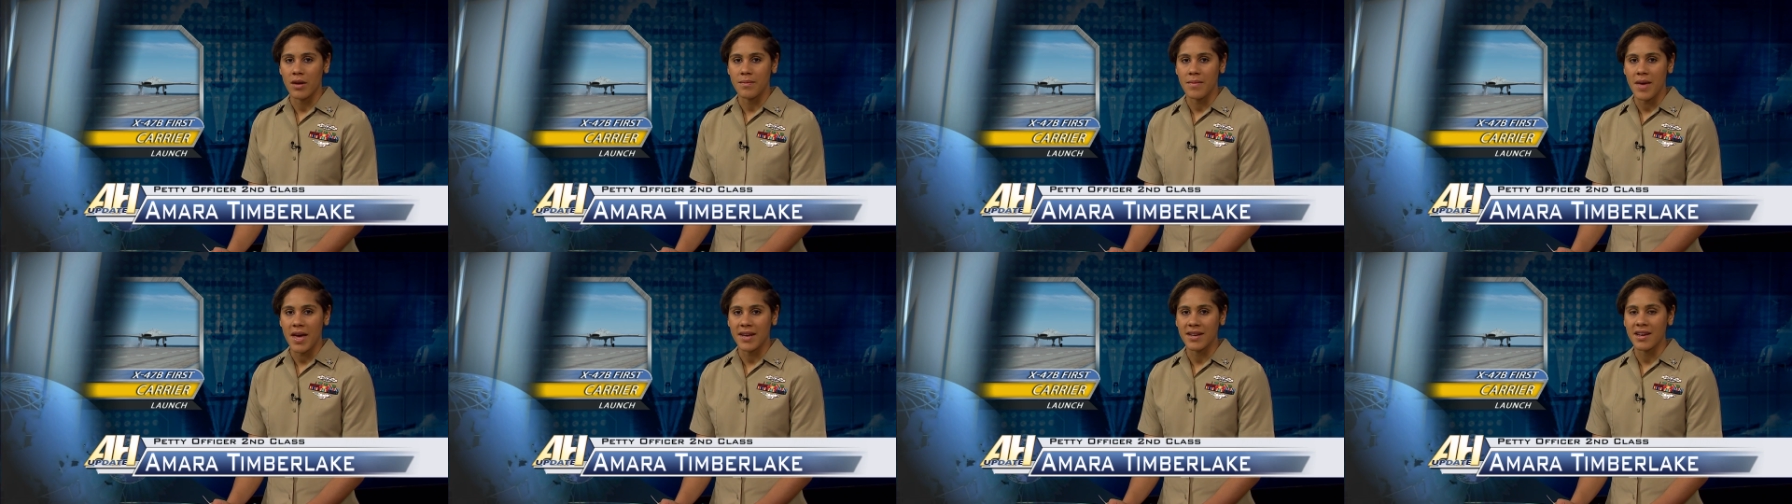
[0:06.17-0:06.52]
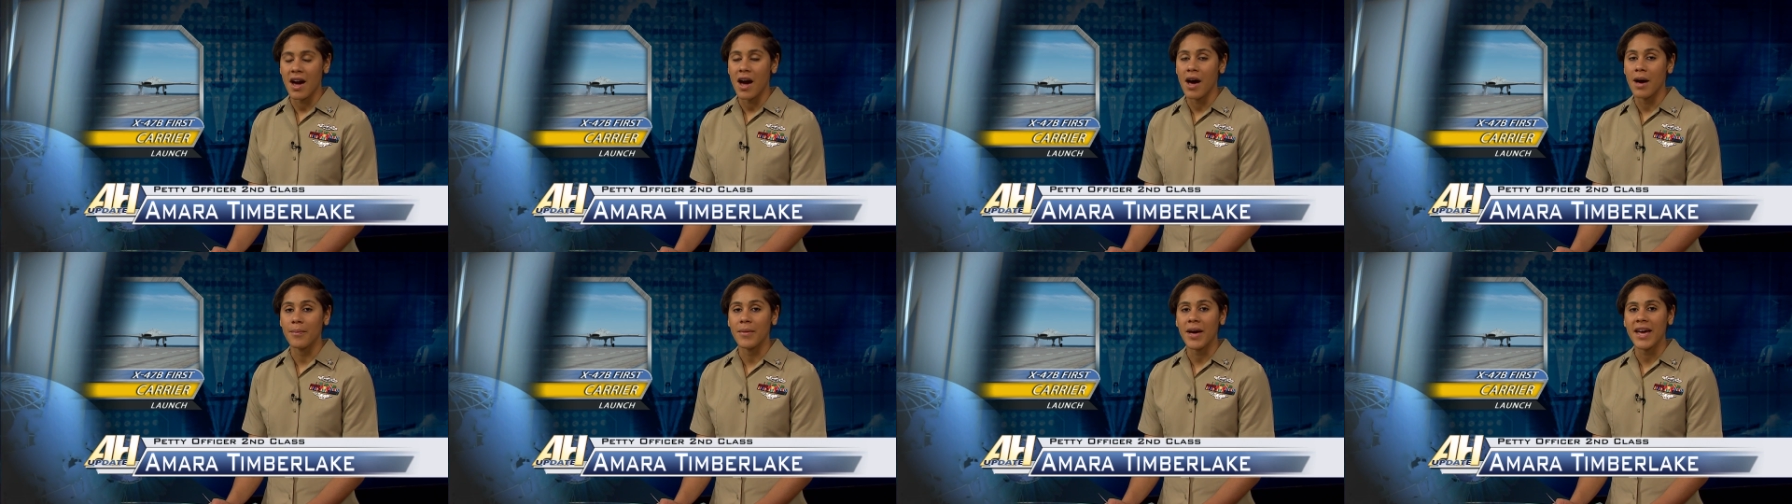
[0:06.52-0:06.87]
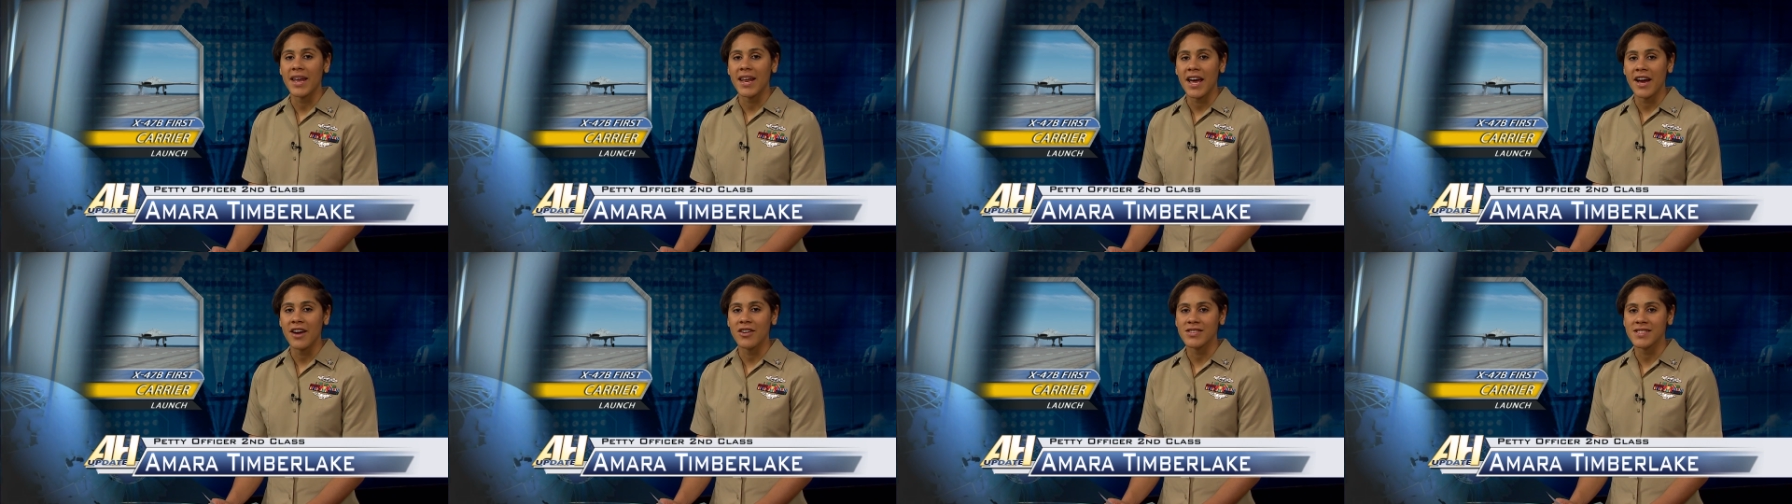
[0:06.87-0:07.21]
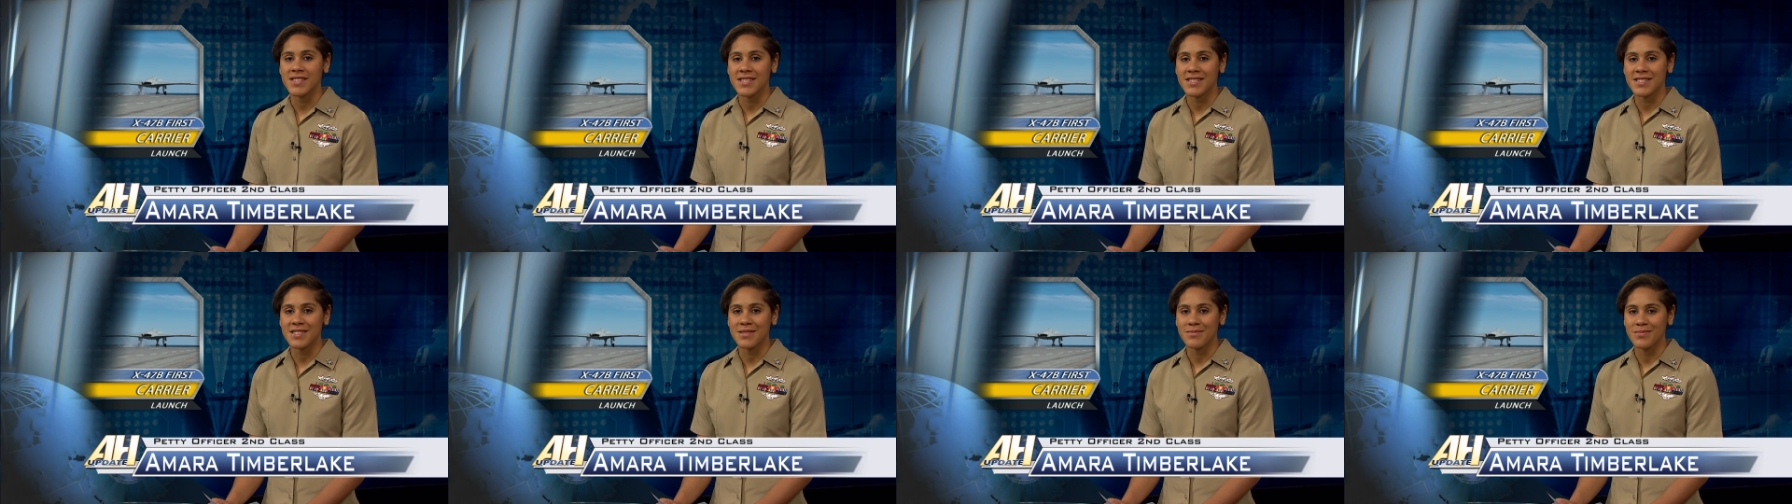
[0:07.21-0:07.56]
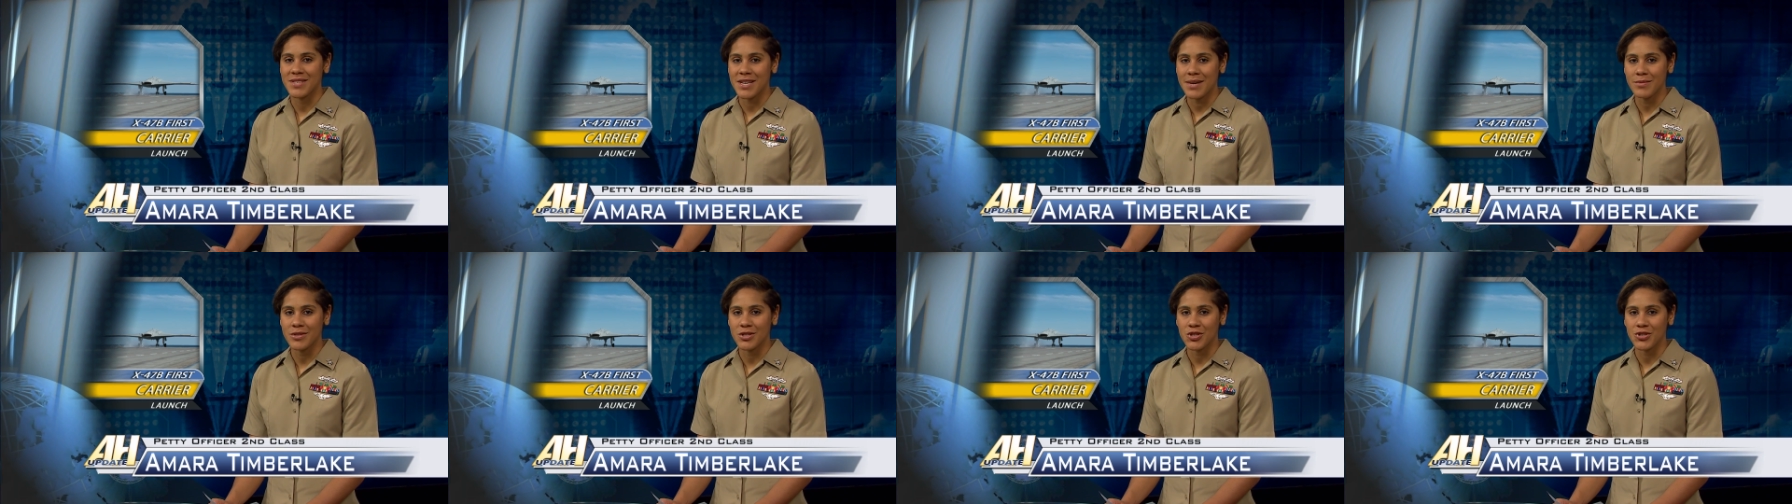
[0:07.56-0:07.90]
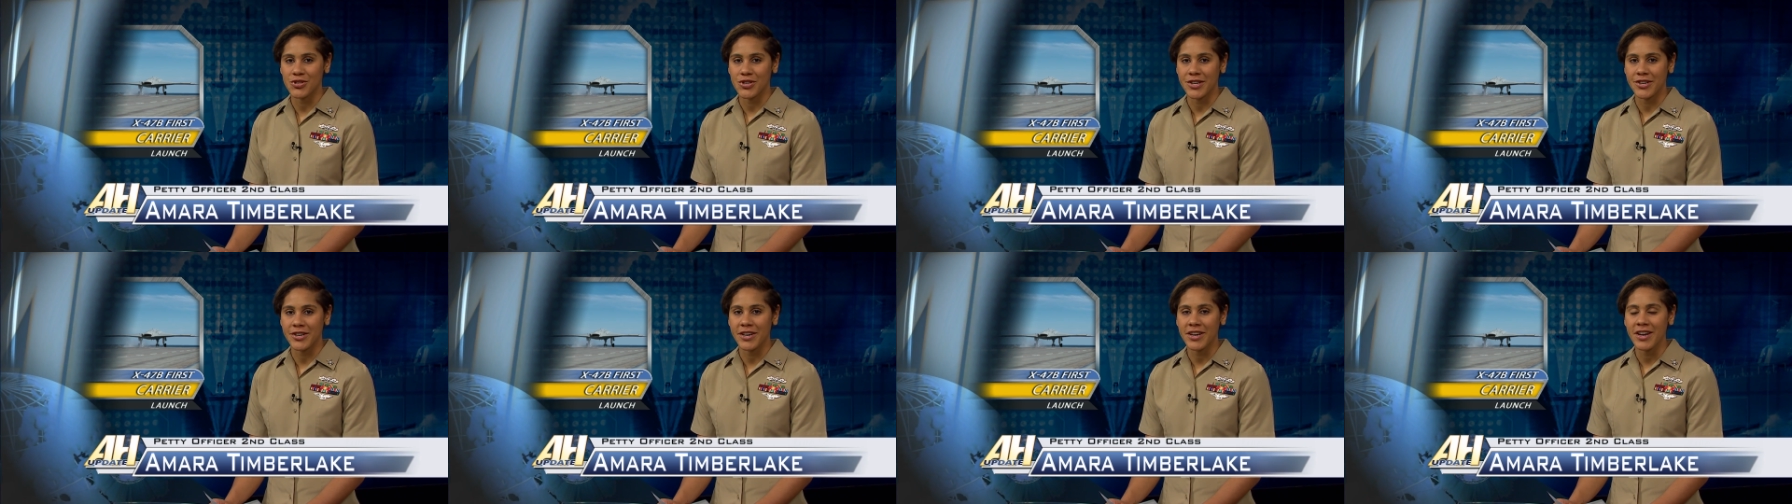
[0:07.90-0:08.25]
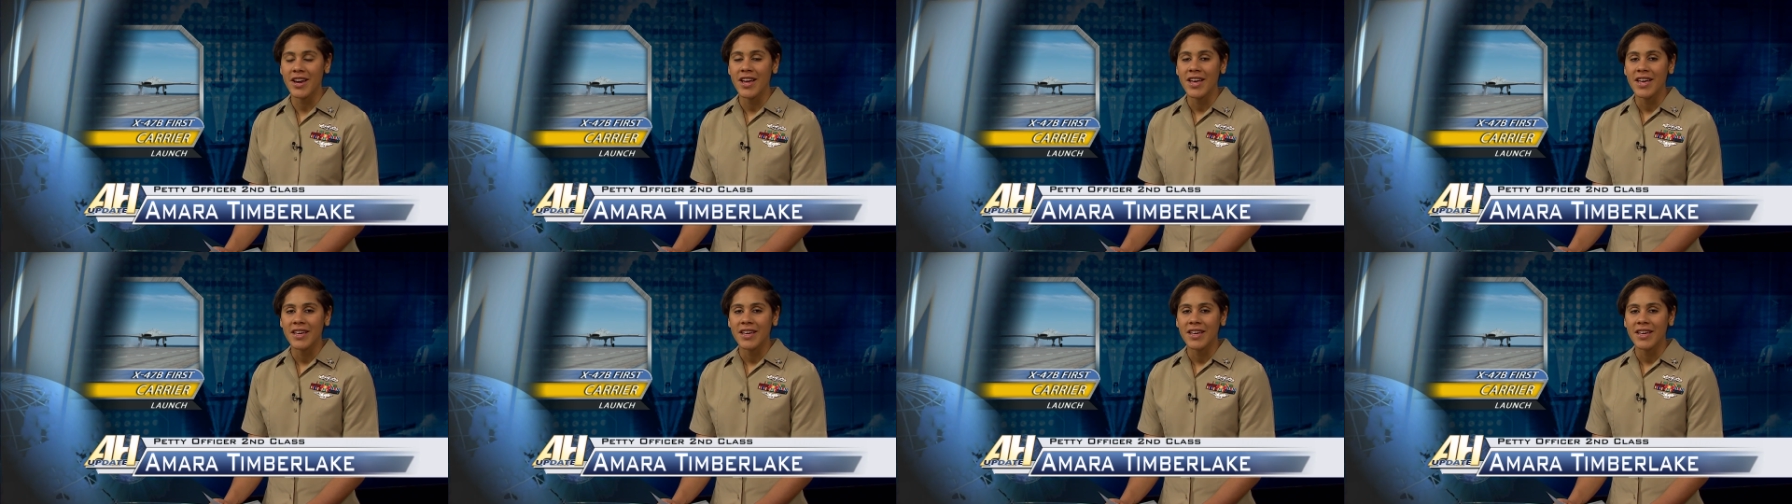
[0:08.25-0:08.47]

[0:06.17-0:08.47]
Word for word: unmanned combat air system demonstrator